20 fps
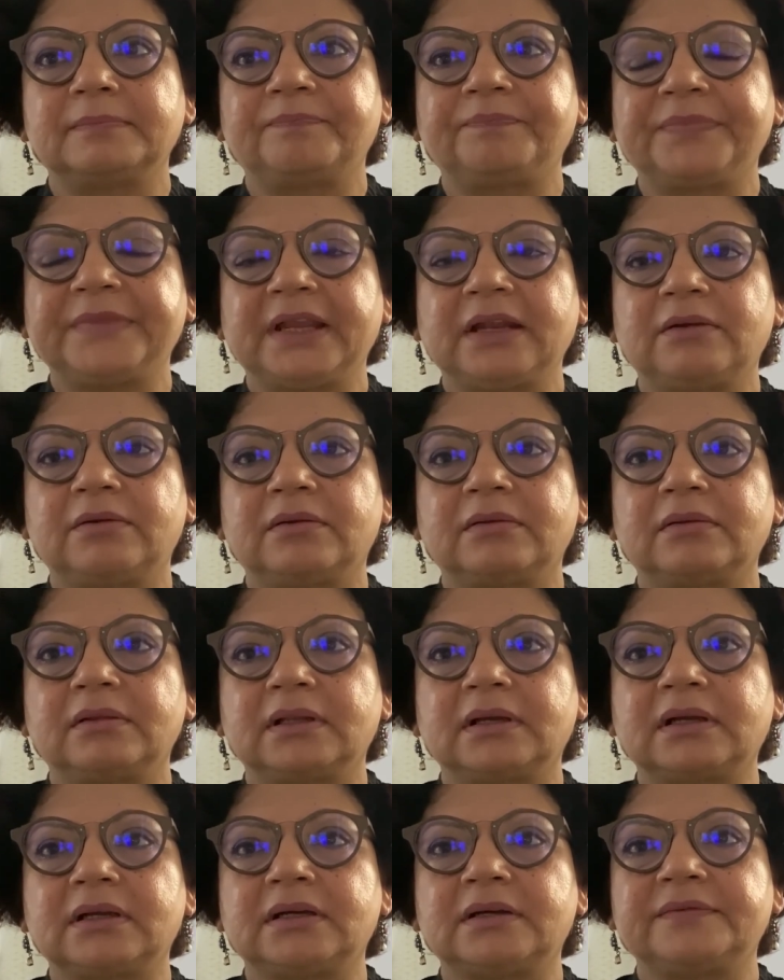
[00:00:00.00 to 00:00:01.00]

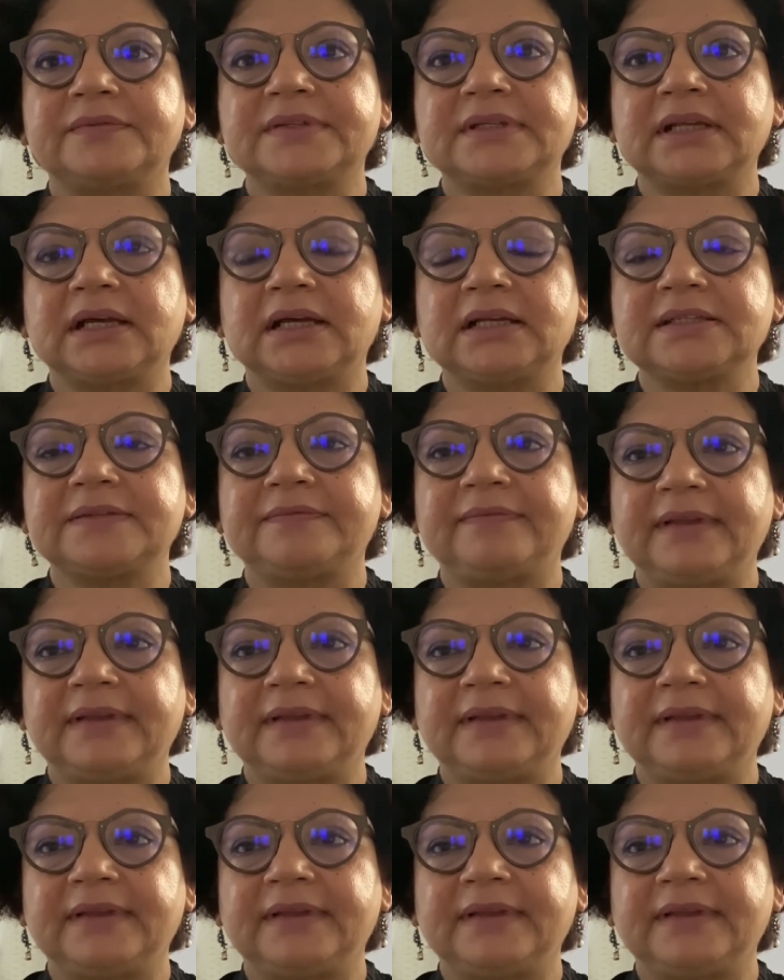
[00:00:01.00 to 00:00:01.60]
the curve starts